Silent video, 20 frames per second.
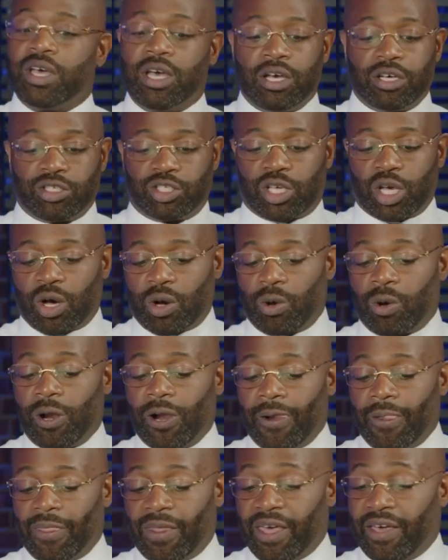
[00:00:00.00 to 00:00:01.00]
So
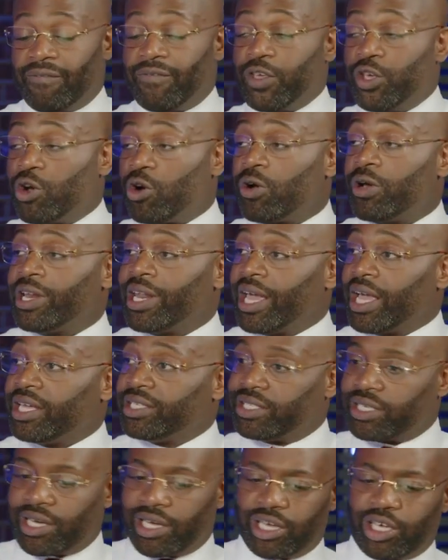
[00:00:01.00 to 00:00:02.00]
if you're an
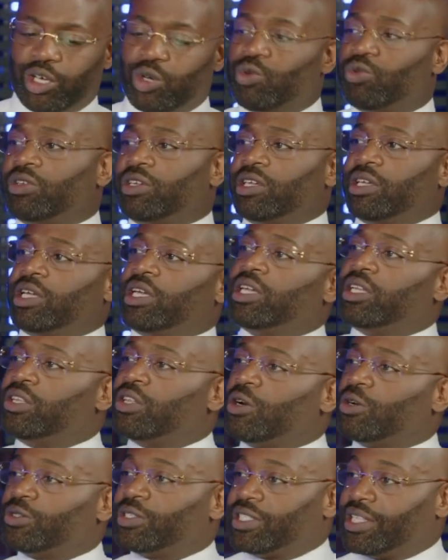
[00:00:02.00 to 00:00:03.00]
agent and you need
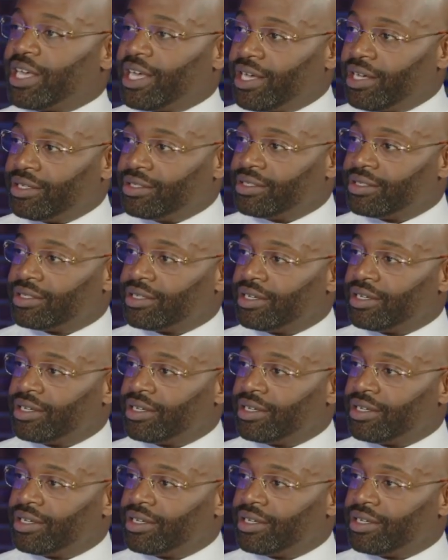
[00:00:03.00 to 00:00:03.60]
those things,